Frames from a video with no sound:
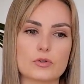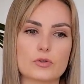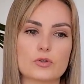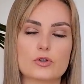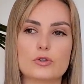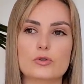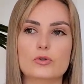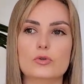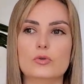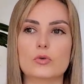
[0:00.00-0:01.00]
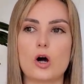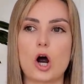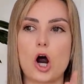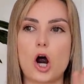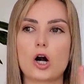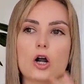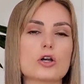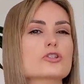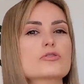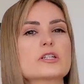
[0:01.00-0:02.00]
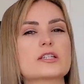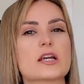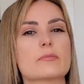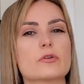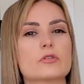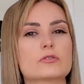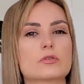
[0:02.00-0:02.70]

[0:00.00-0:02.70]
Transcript: who are also disabled